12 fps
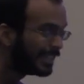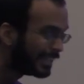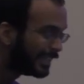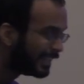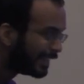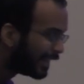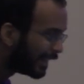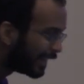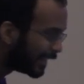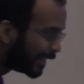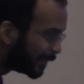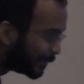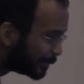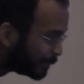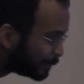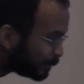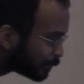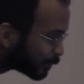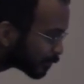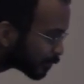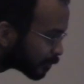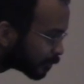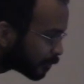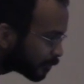all right. um,
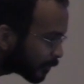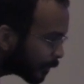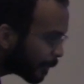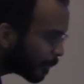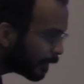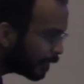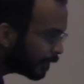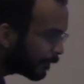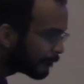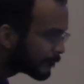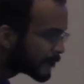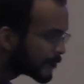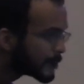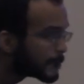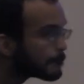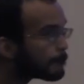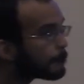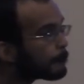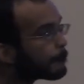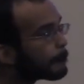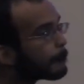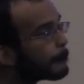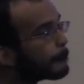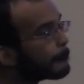so we should only be using the
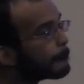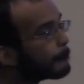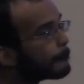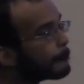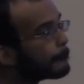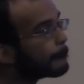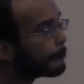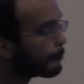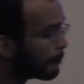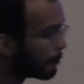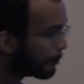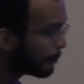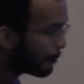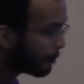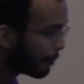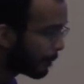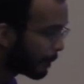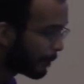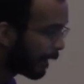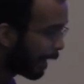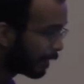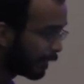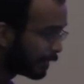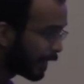constructor to like store variables. Like
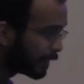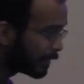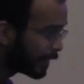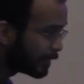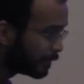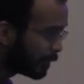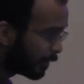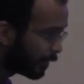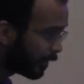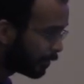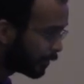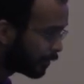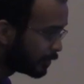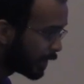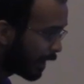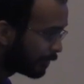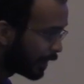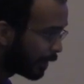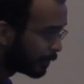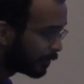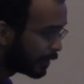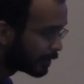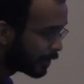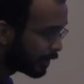yeah, like that. That's about every. Those have to happen,
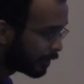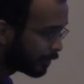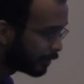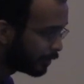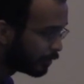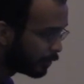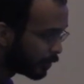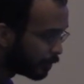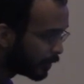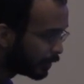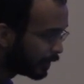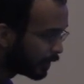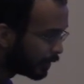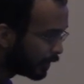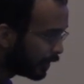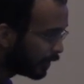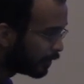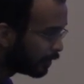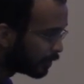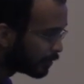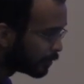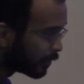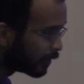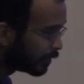right? It's like you, you're building a thing, you're
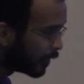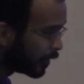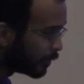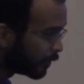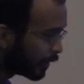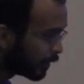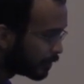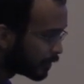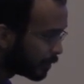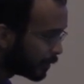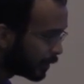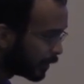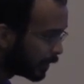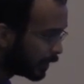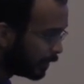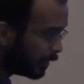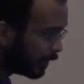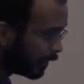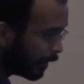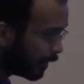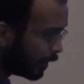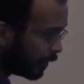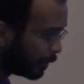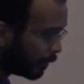storing the variable that goes up here. But for the um,
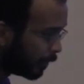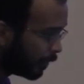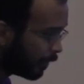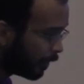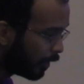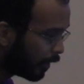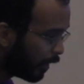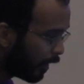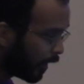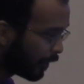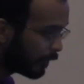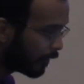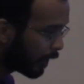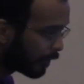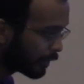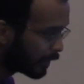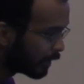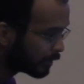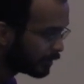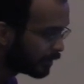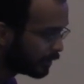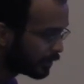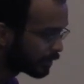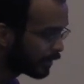rest, we um, should just start. If, if everything else is
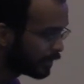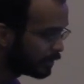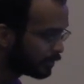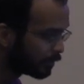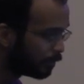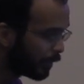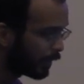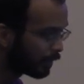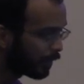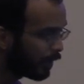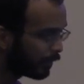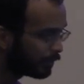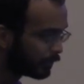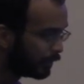initialized, you're better off.